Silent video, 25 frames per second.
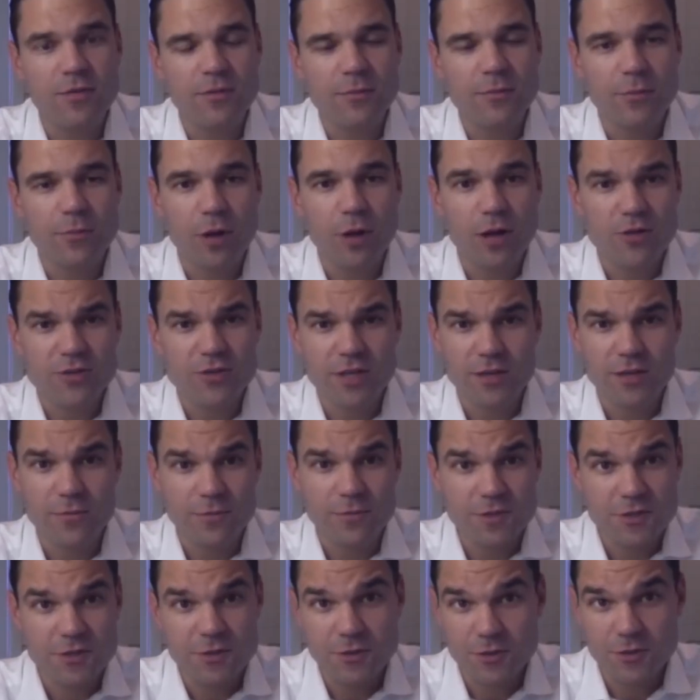the Blockchain
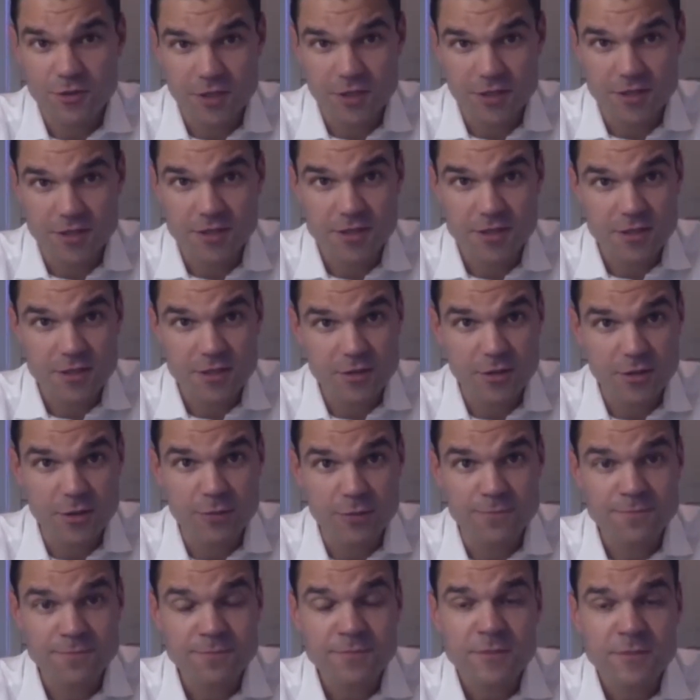Research Institute.
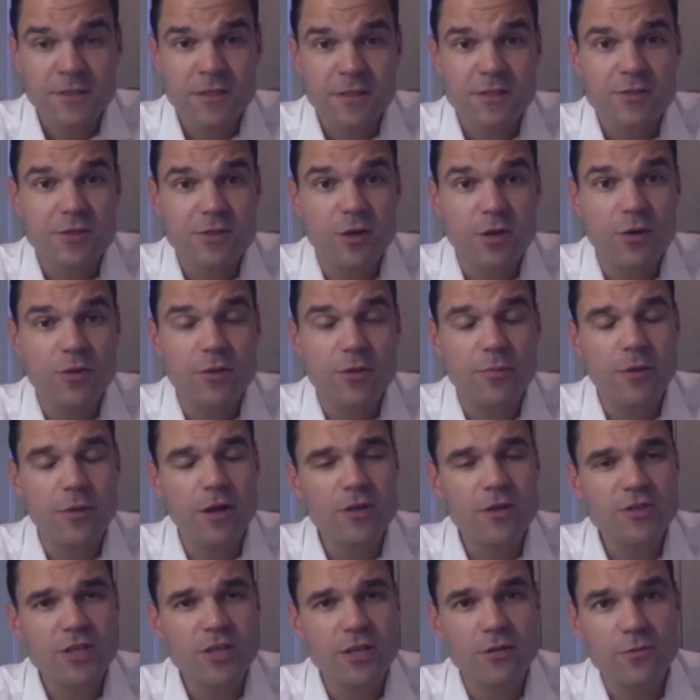So the
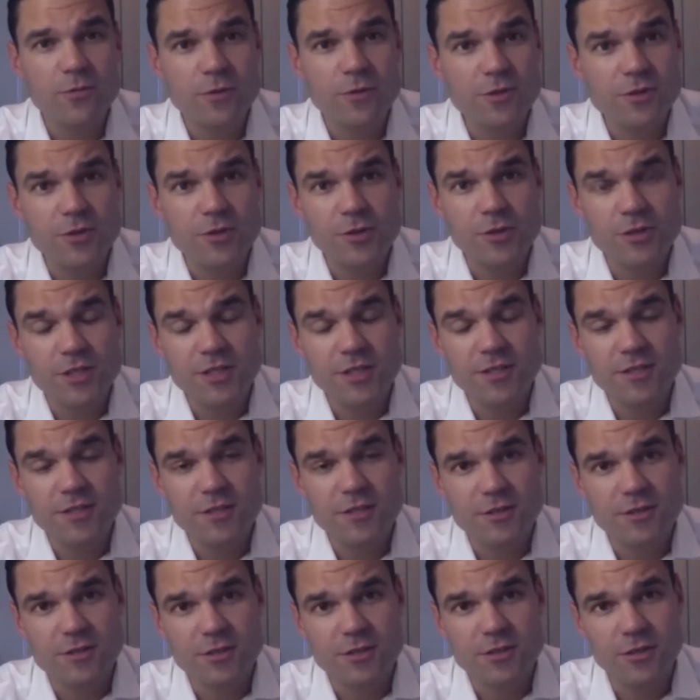Blockchain Research
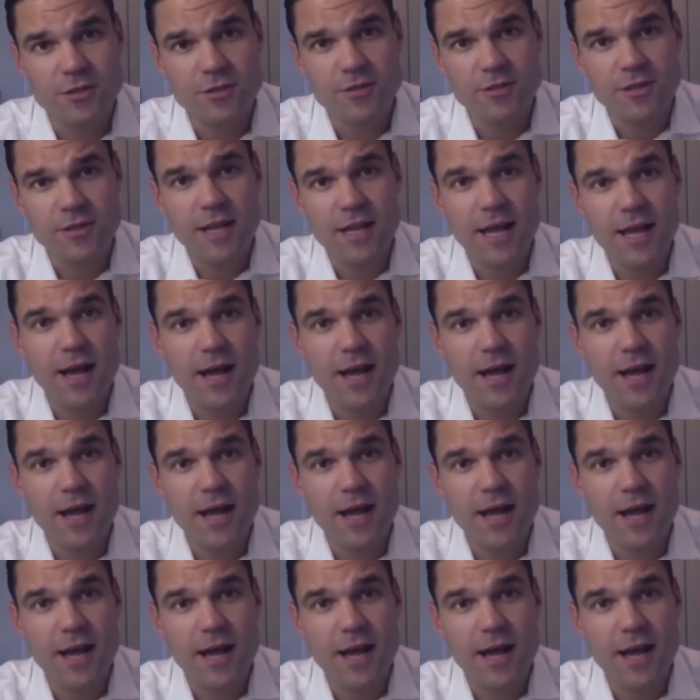Institute,